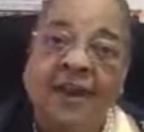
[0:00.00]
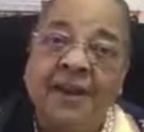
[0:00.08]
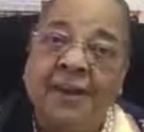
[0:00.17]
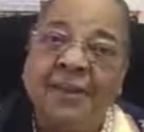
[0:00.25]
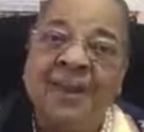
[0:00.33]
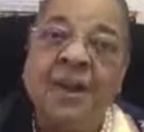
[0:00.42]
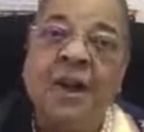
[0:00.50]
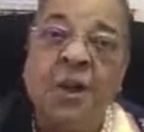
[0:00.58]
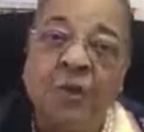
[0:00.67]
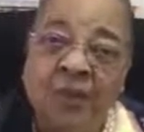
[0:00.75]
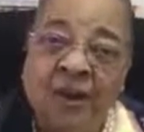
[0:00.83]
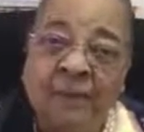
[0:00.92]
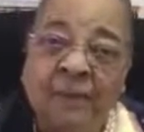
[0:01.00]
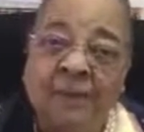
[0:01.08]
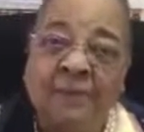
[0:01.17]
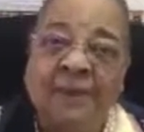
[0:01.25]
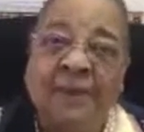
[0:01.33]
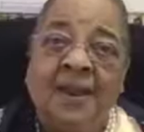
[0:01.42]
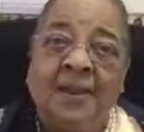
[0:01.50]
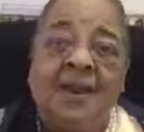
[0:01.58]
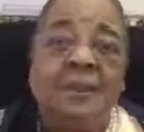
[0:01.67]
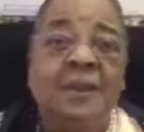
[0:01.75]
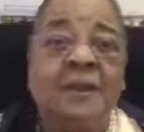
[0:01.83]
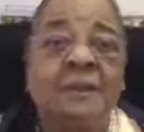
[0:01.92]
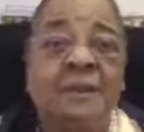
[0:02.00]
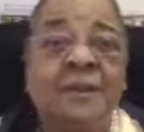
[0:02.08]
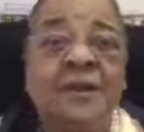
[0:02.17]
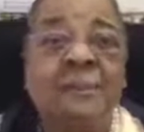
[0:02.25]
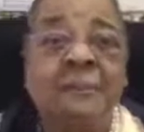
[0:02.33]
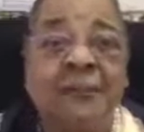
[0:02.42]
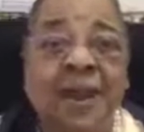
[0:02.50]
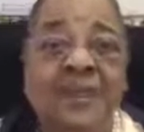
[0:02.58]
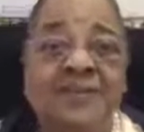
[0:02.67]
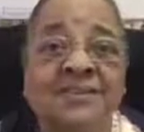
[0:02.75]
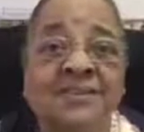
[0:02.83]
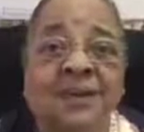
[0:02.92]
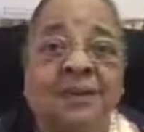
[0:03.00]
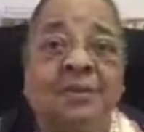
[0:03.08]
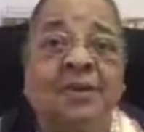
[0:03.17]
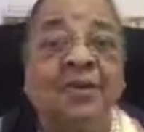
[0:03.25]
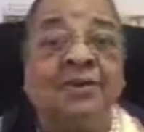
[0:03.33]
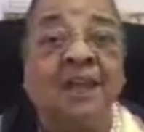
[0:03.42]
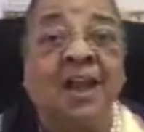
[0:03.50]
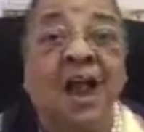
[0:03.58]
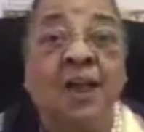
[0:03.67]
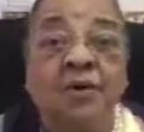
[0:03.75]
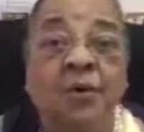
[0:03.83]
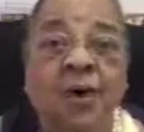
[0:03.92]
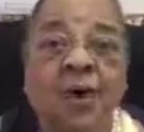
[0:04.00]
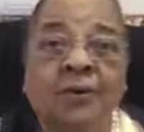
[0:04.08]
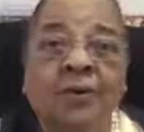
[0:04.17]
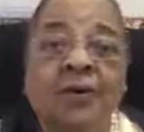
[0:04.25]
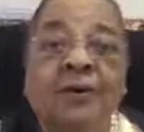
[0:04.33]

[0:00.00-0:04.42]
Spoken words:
There are many lonely people, there are many people depressed because they can't go out.